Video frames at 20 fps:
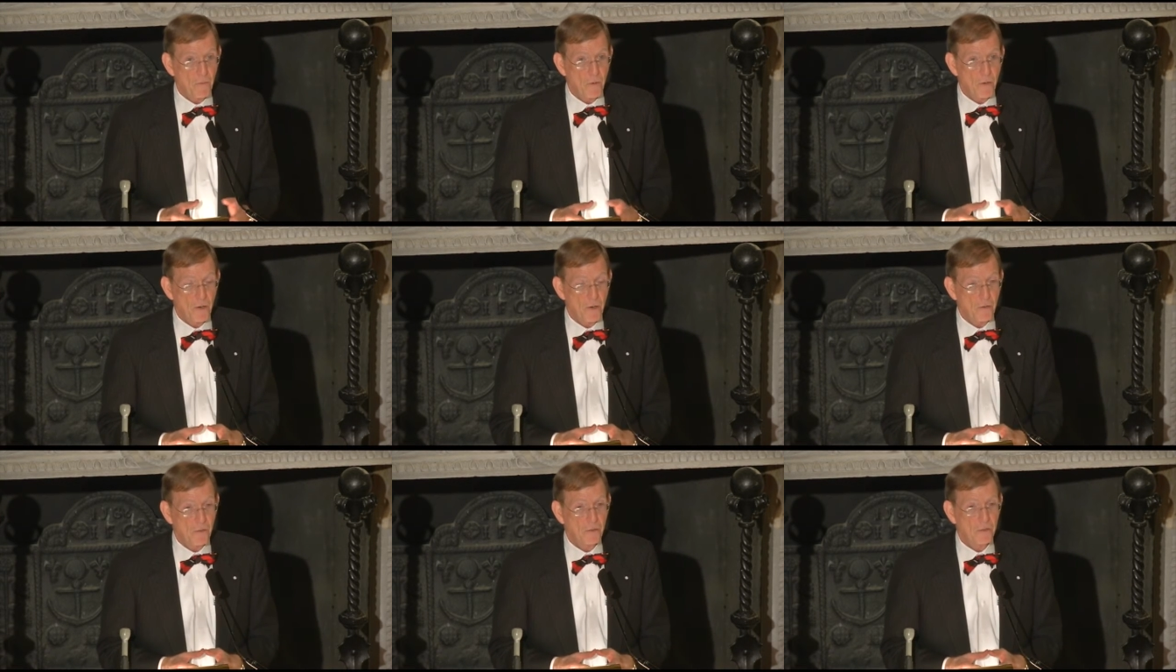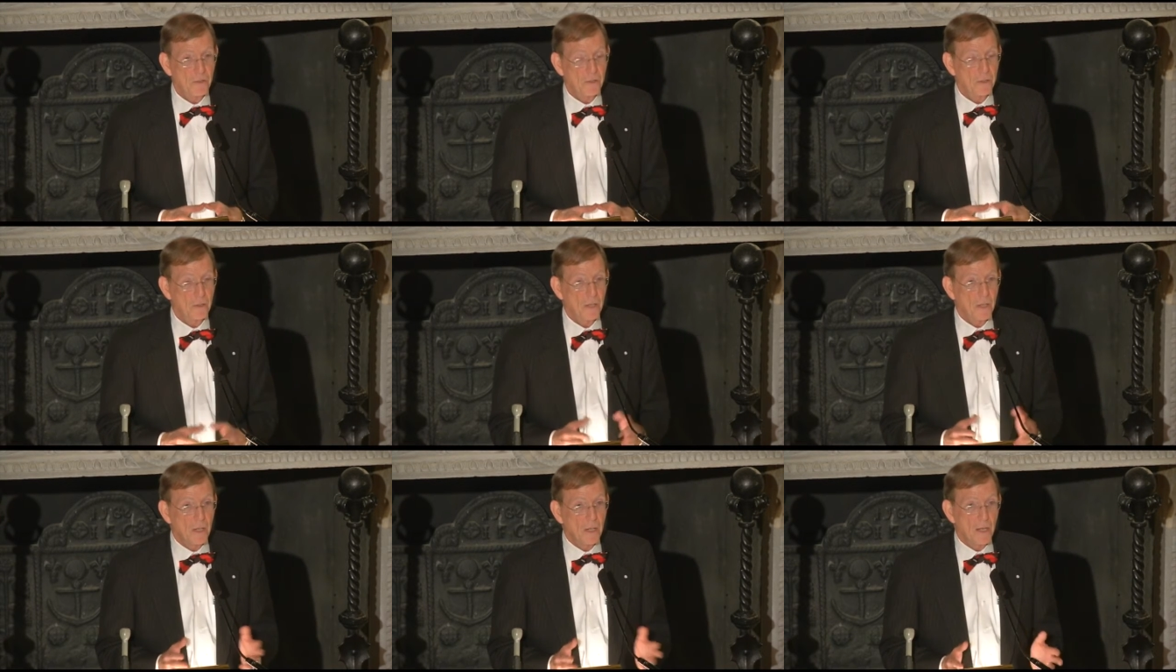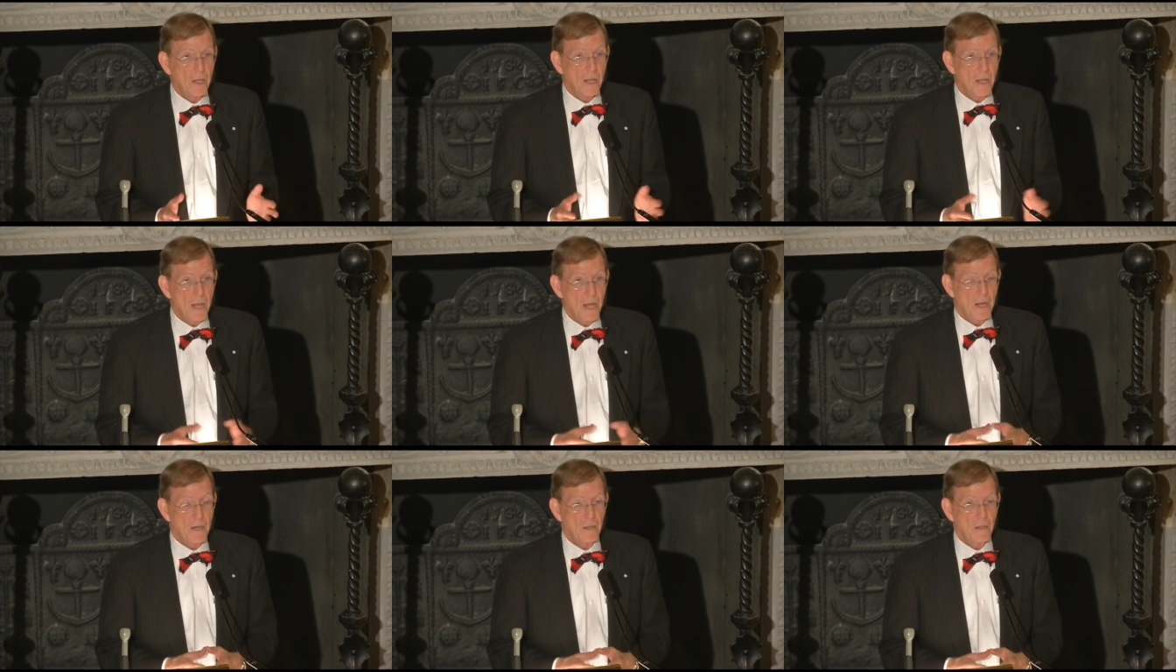first
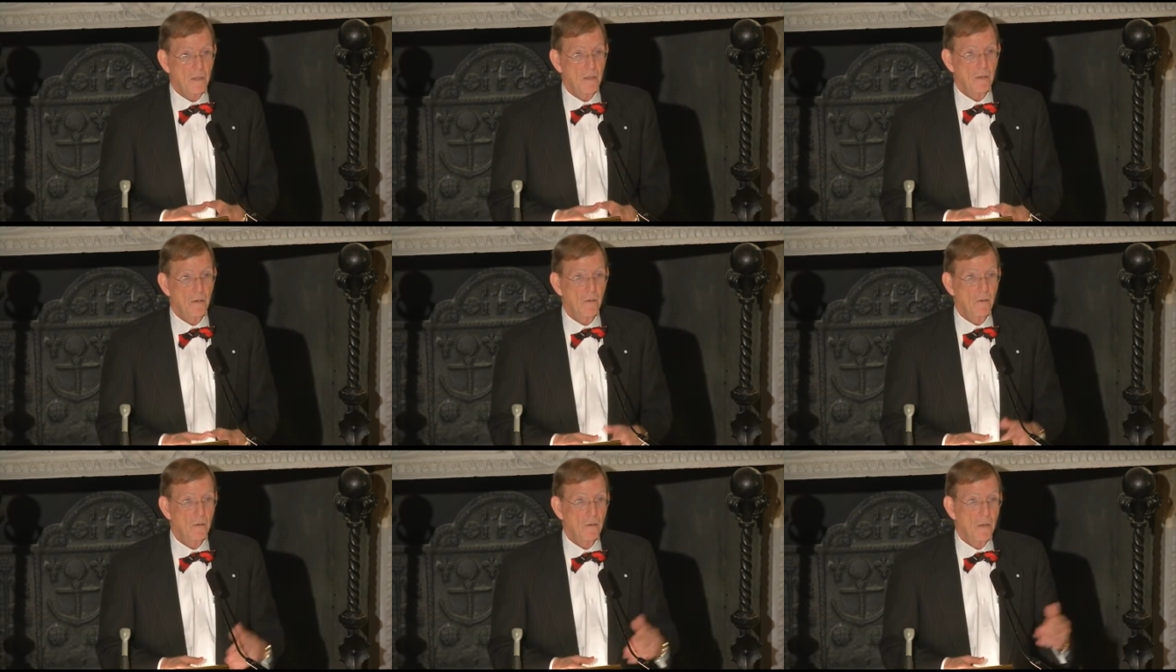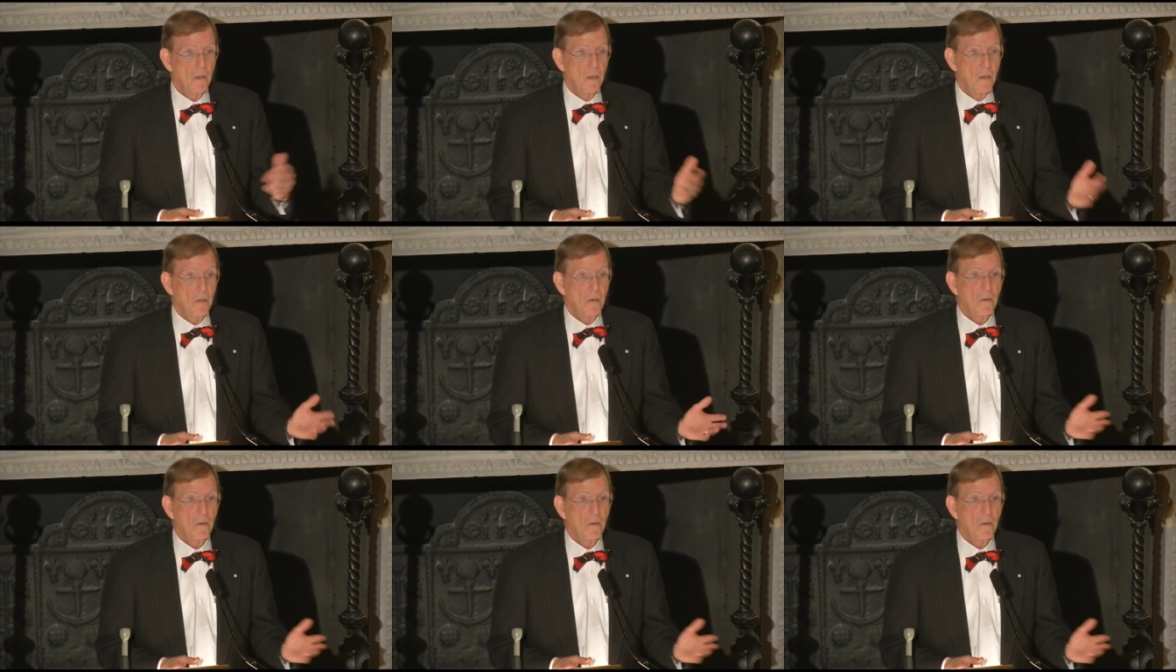at a little